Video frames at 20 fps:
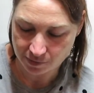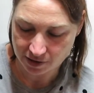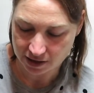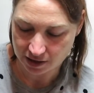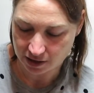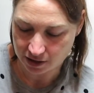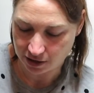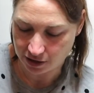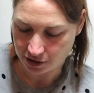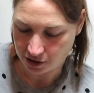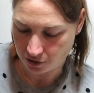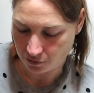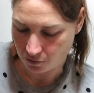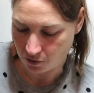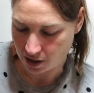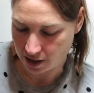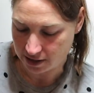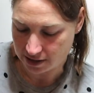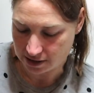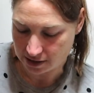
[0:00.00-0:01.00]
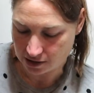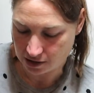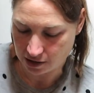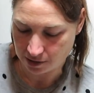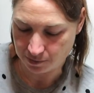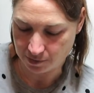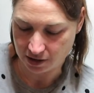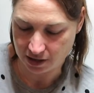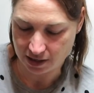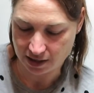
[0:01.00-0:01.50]
but I don't know why this
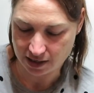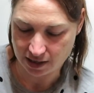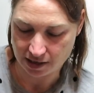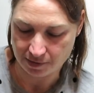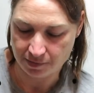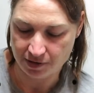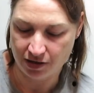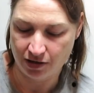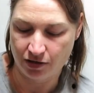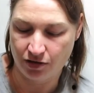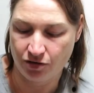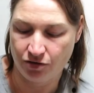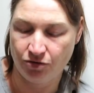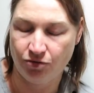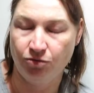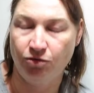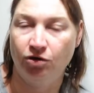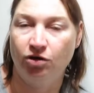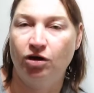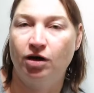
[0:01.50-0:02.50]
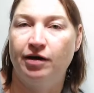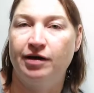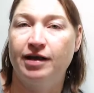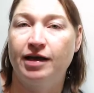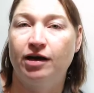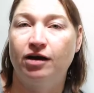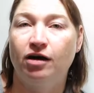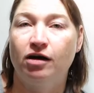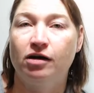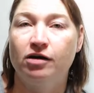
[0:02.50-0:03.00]
time I happened to go in
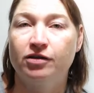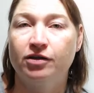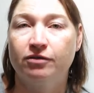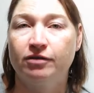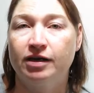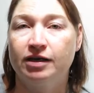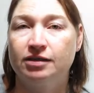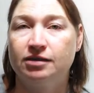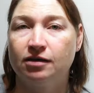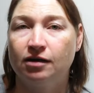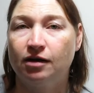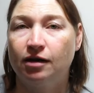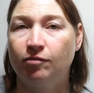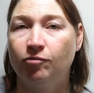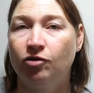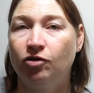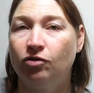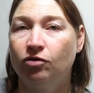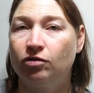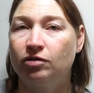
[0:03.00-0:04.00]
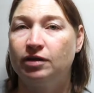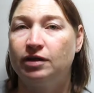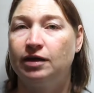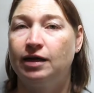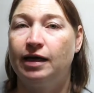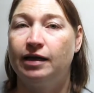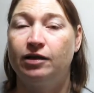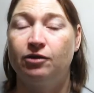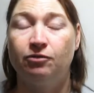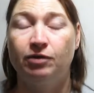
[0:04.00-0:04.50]
that aisle at the right time and look
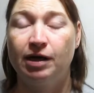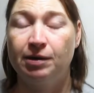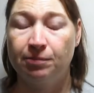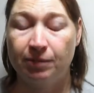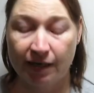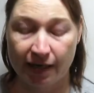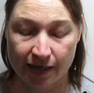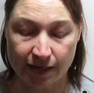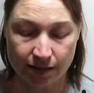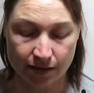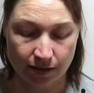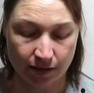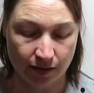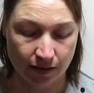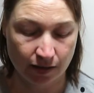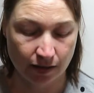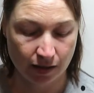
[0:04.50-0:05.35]
at the right place,